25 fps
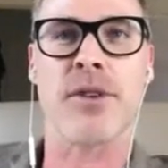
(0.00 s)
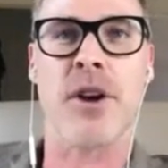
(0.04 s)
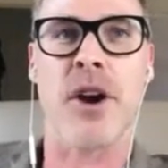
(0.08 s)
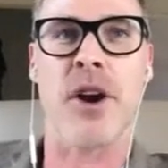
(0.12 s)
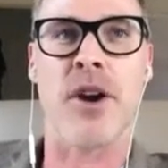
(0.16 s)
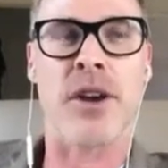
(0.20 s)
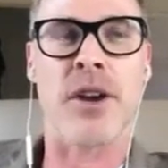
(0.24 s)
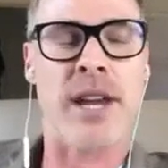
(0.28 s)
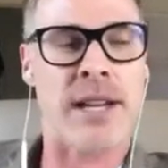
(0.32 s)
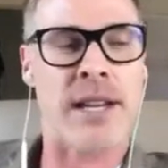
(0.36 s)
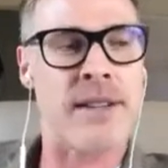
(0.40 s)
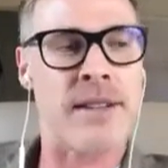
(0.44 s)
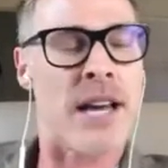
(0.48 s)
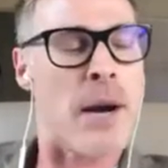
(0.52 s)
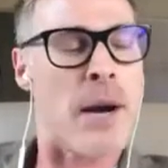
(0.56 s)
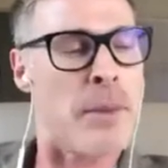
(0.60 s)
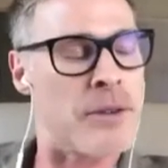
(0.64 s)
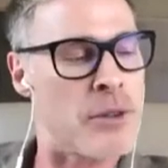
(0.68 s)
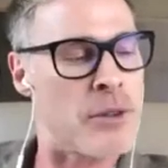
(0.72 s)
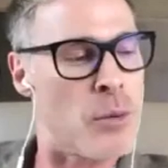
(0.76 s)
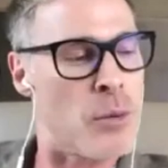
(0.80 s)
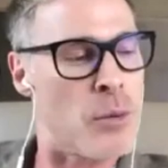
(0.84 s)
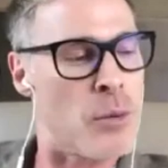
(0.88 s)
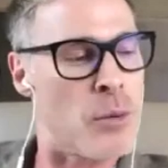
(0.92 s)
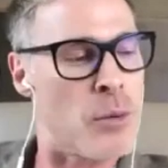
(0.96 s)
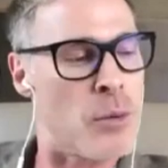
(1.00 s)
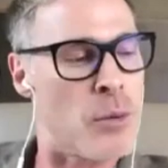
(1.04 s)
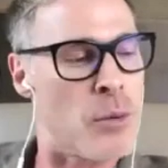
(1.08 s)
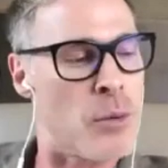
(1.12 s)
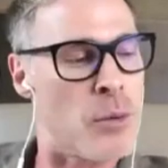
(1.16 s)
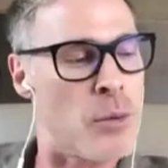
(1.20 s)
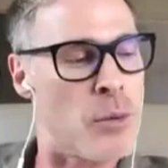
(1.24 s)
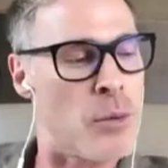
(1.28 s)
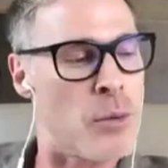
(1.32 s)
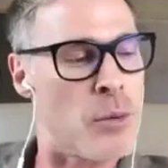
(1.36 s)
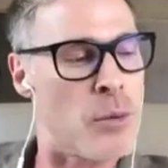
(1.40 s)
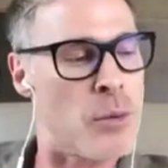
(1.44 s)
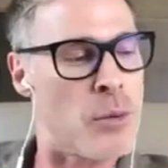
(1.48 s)
Okay, tell me, so where did you
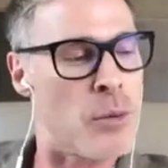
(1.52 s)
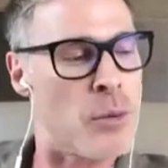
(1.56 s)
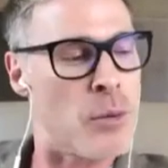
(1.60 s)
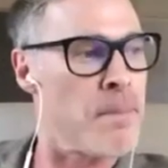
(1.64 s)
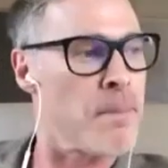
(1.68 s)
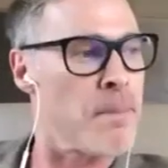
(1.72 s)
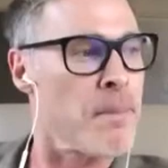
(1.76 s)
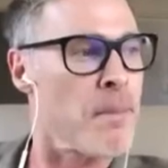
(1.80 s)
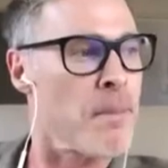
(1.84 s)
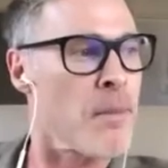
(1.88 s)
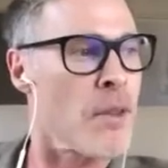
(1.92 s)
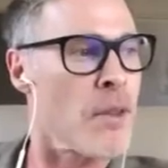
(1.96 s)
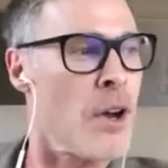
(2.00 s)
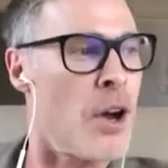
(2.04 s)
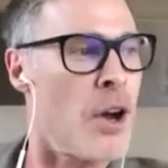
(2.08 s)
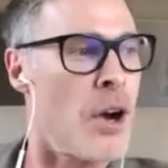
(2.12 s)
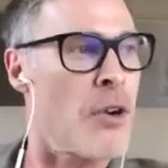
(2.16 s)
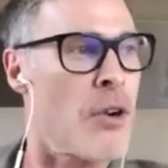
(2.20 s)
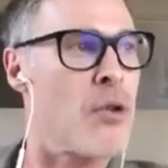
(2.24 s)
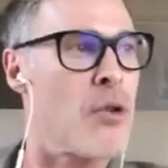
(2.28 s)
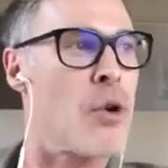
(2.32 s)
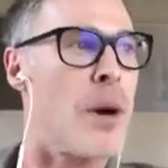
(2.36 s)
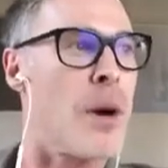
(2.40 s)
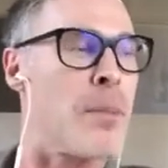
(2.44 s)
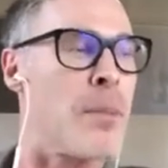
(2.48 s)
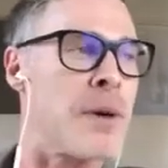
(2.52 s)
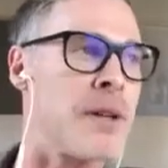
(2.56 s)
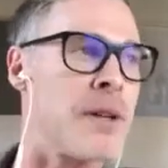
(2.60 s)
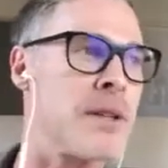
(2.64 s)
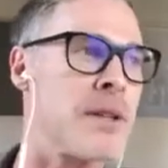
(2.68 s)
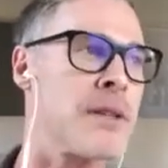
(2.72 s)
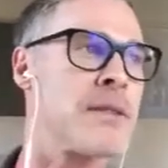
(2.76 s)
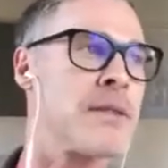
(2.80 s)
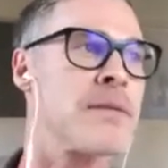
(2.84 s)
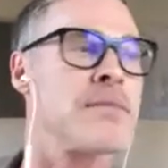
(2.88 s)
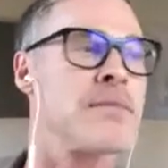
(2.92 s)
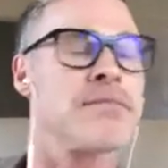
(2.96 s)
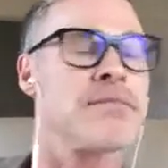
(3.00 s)
grow up? I grew up
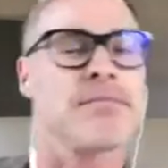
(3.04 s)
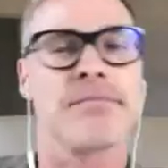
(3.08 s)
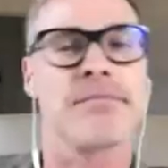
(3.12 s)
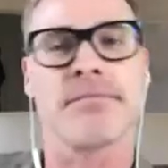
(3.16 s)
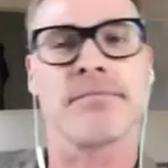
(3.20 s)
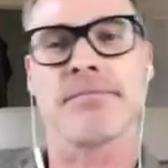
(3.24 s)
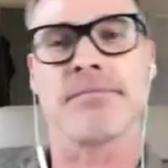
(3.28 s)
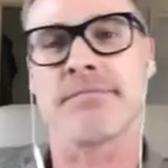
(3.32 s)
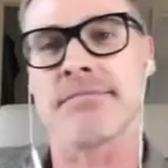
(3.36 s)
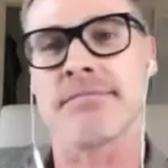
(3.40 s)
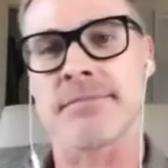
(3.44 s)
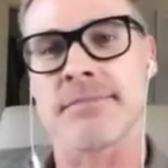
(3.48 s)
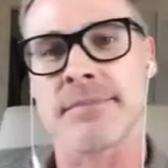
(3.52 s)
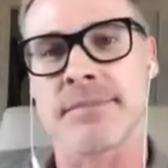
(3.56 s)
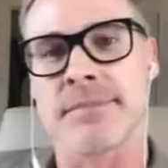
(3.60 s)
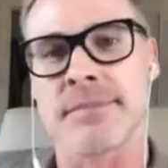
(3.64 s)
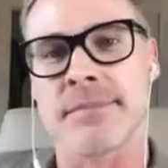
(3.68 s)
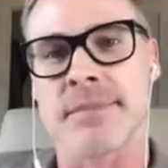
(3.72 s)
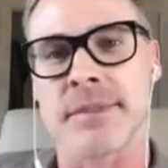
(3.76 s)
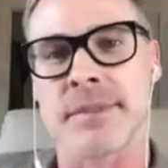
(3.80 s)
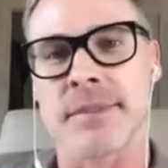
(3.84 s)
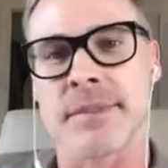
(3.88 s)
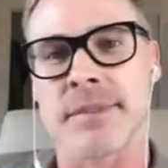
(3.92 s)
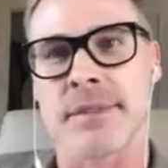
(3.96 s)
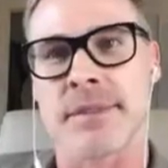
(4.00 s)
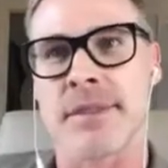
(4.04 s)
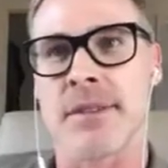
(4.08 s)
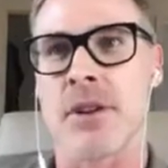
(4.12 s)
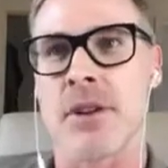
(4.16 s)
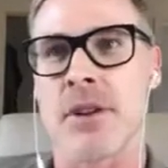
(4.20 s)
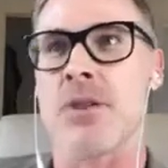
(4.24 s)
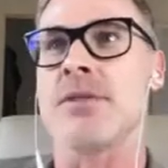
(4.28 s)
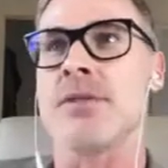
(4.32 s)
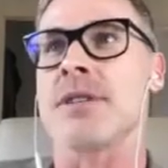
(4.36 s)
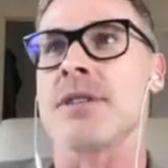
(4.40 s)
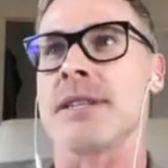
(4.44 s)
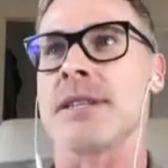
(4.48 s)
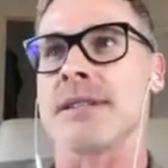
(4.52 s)
in
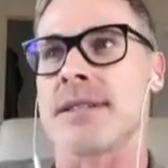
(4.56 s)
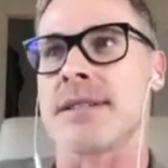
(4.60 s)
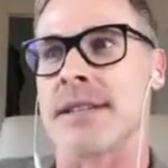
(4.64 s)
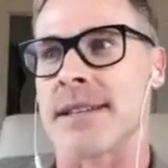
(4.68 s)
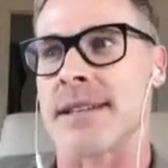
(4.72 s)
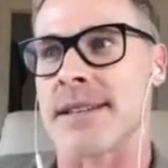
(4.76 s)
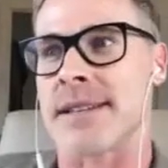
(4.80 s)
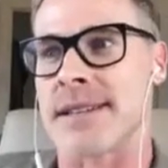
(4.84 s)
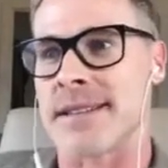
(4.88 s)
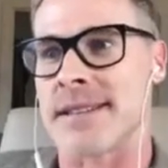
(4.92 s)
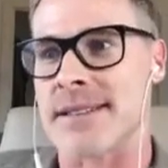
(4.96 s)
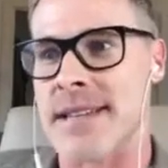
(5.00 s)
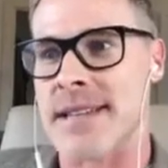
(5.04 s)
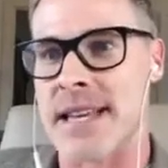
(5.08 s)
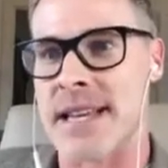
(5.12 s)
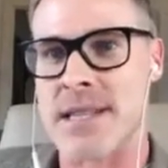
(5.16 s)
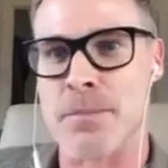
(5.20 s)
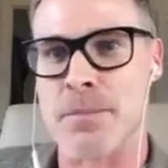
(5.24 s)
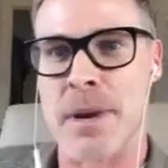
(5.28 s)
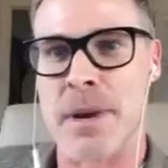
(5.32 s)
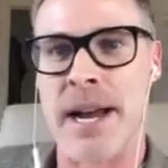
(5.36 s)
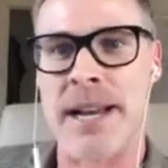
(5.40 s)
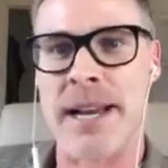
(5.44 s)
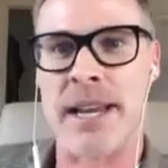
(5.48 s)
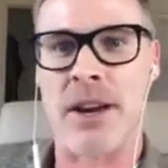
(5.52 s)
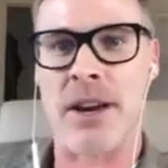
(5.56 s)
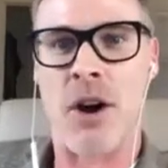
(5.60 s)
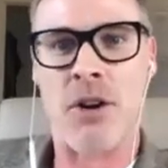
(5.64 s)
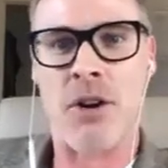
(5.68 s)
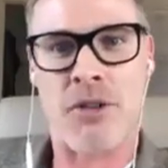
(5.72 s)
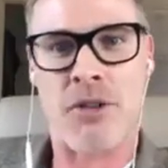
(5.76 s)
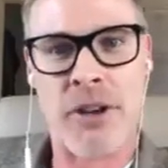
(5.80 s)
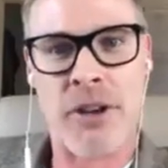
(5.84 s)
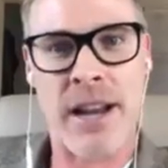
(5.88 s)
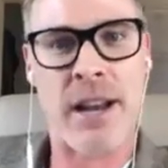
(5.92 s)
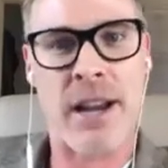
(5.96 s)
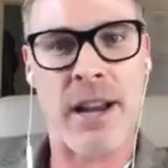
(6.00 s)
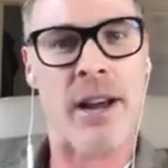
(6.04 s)
Lonsington in Tasmania. Oh,
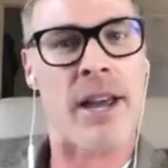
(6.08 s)
great.